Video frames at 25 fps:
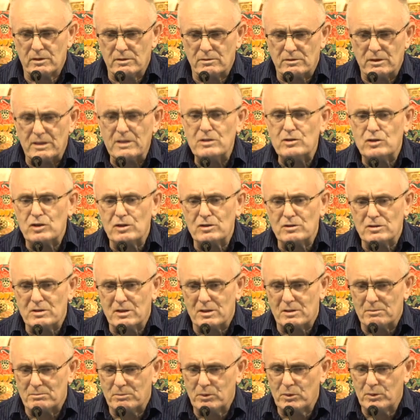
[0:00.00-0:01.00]
teachings
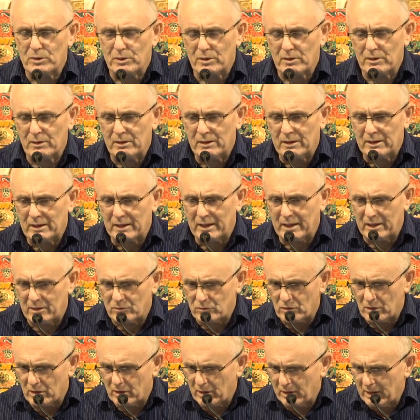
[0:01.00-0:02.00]
of the Buddha,
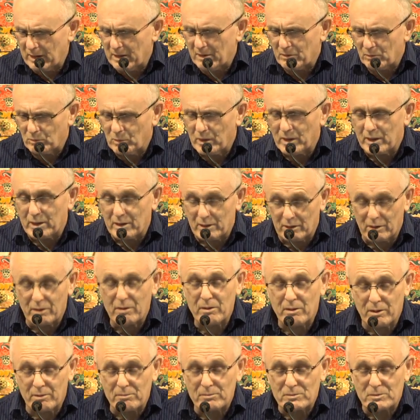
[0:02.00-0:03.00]
in a way,
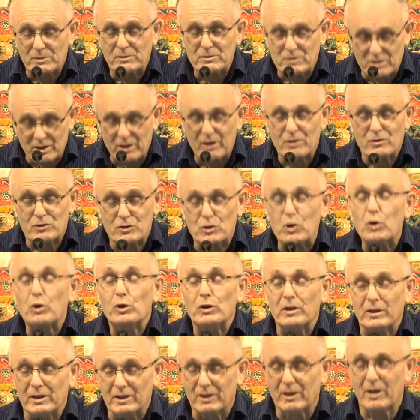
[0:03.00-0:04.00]
I'm
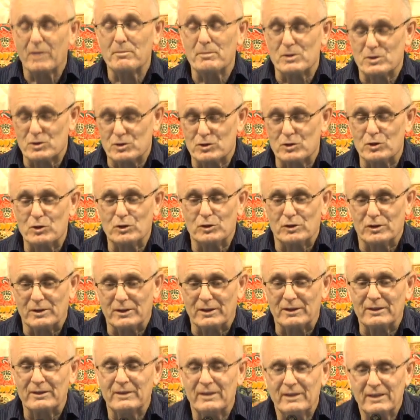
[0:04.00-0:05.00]
asserting
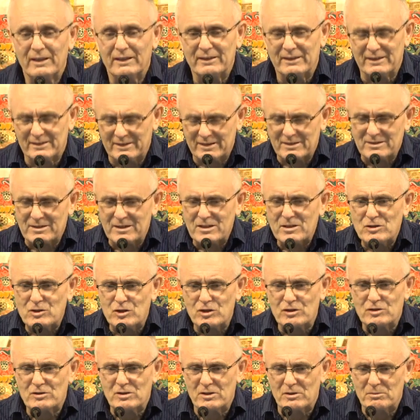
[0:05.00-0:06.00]
that the
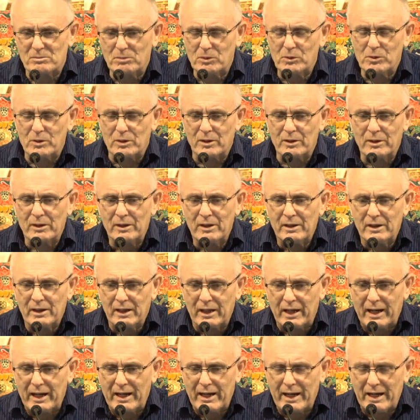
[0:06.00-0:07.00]
teachings of the Buddha
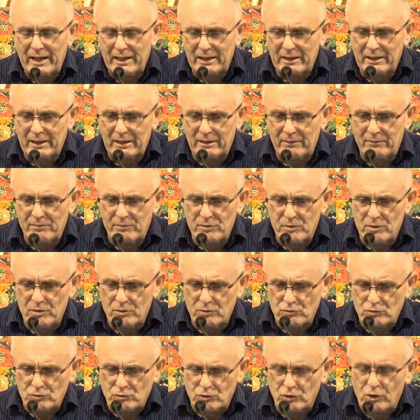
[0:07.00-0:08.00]
are
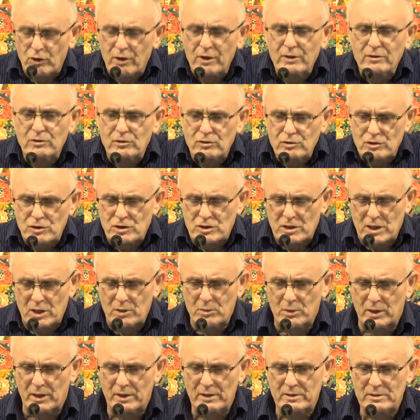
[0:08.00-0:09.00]
trying to
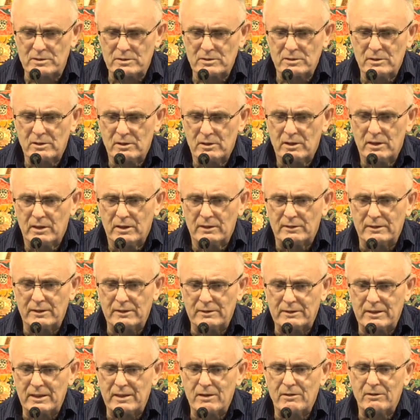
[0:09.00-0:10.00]
show us
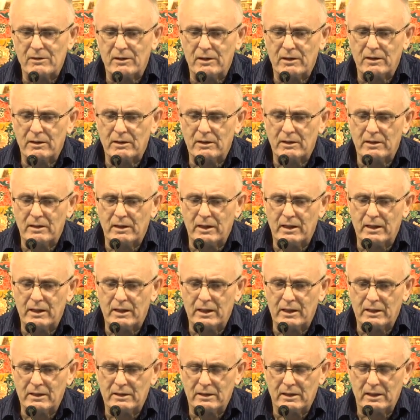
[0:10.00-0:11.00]
that there
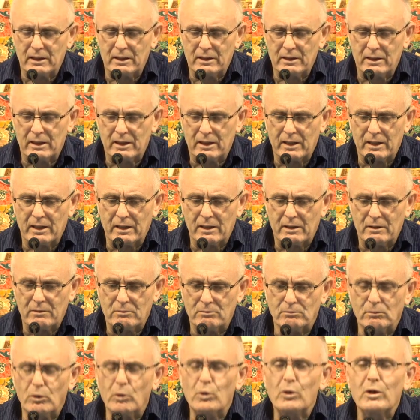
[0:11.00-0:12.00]
are
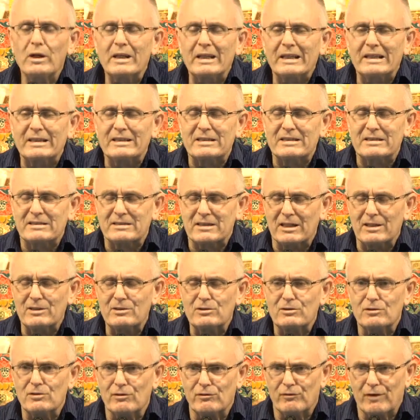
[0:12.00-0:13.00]
more
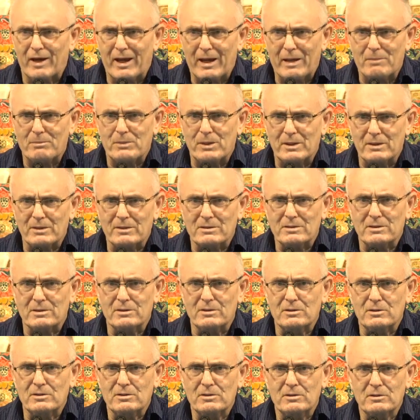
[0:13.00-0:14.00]
extensive
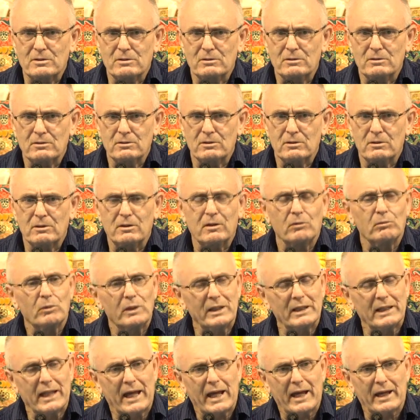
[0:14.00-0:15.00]
happinesses that
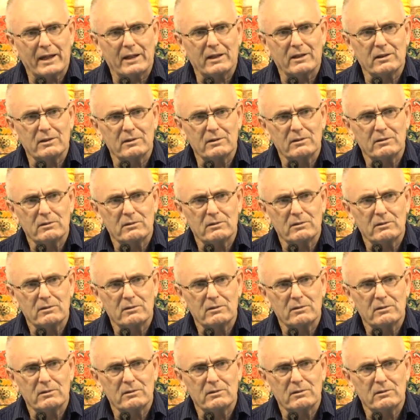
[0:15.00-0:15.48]
we lack.